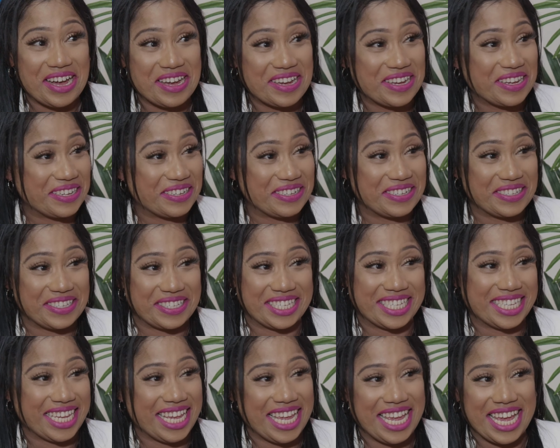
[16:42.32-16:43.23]
and all that.
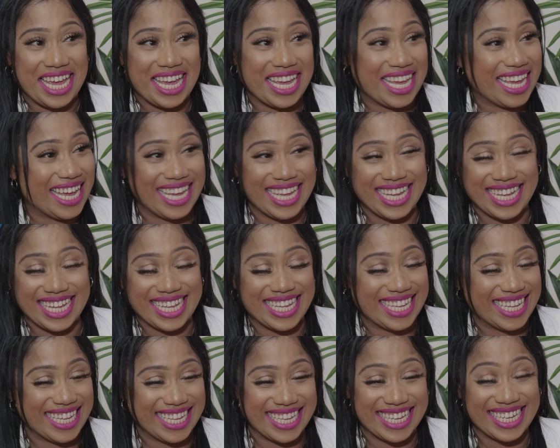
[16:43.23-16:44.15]
Forget all that. Just
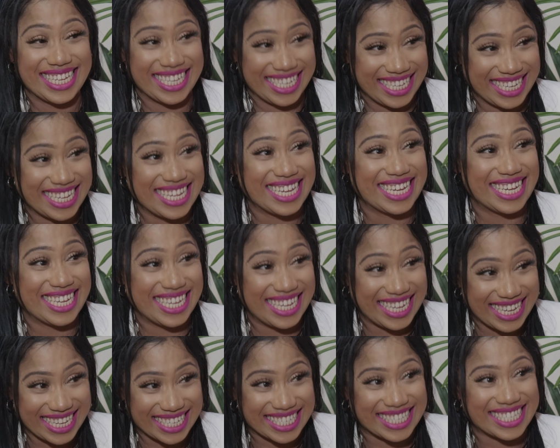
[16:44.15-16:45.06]
shift it off and
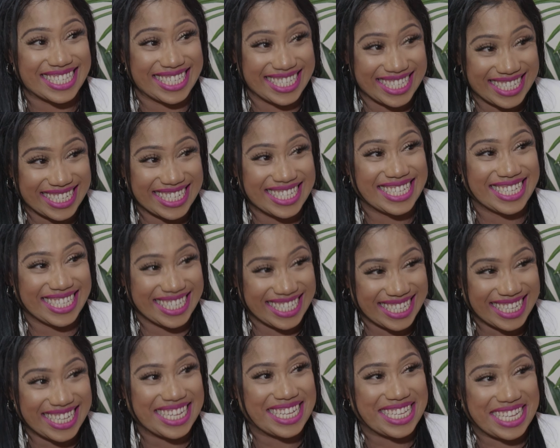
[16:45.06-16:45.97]
just do
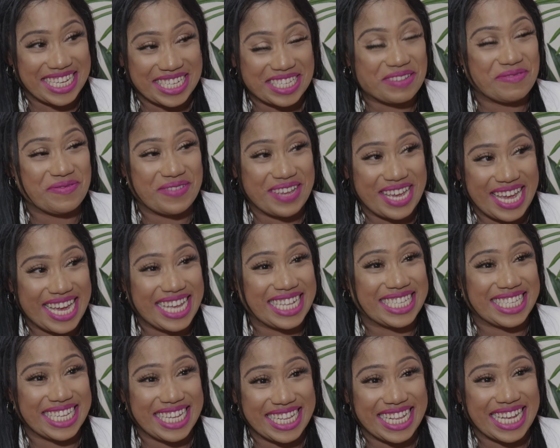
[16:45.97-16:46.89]
you. That's
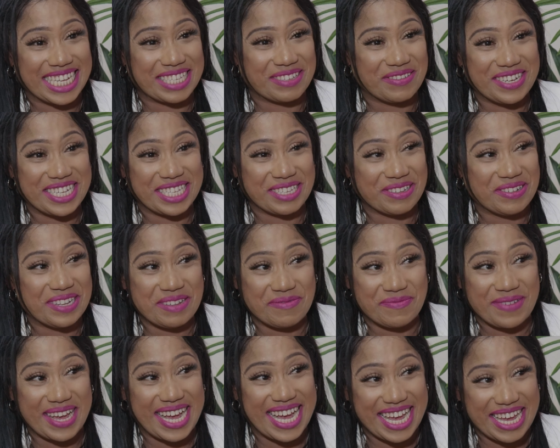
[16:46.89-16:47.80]
amazing. That's what it's all
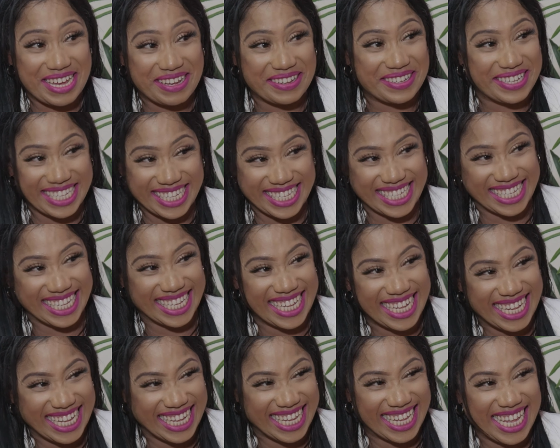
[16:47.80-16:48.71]
about.
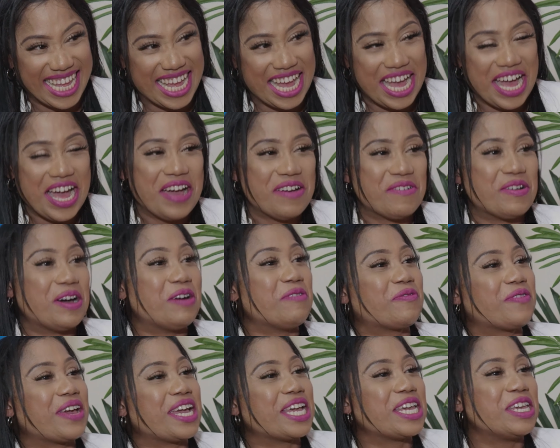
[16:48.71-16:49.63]

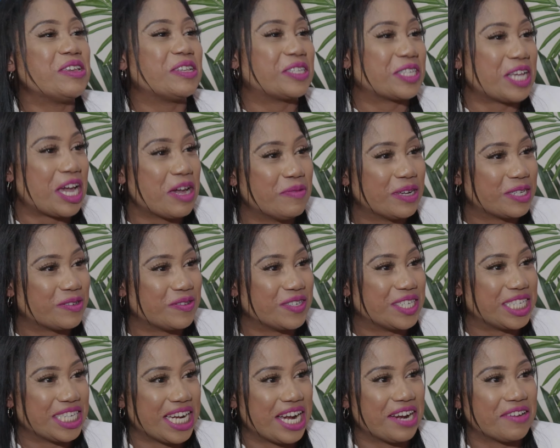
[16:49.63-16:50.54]
Well, thank you so much
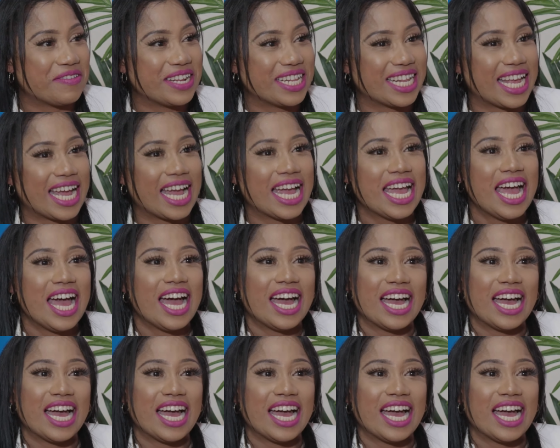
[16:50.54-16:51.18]
for sharing that.